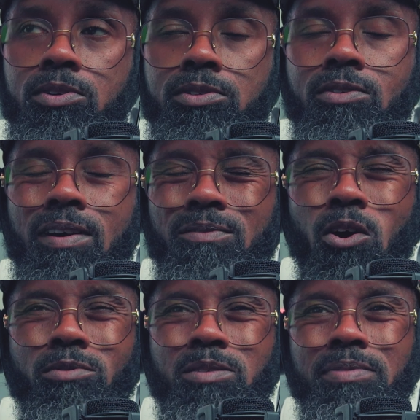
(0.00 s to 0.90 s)
So I've
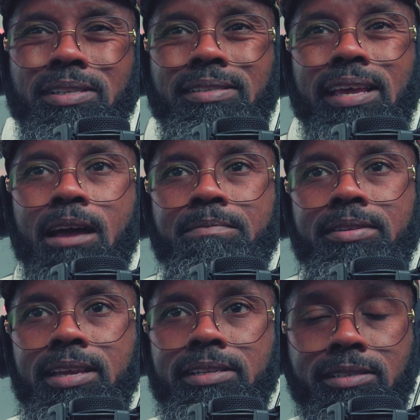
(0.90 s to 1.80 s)
always been
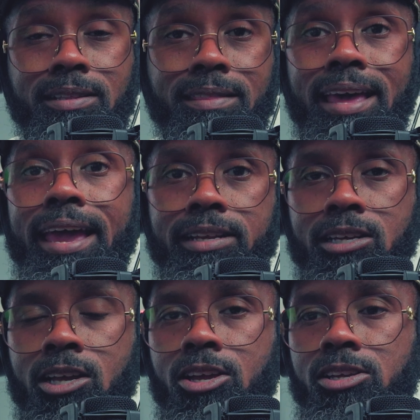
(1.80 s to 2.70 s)
tapped into that,
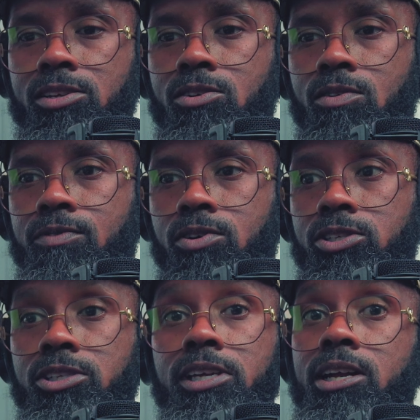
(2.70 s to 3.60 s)
you know, for
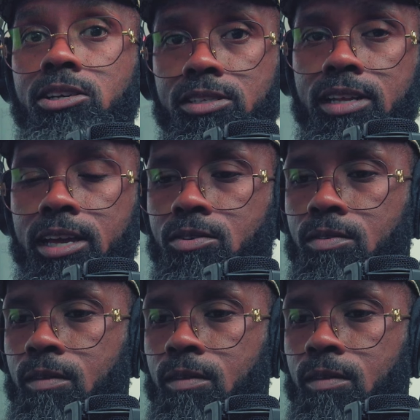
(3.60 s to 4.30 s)
years now.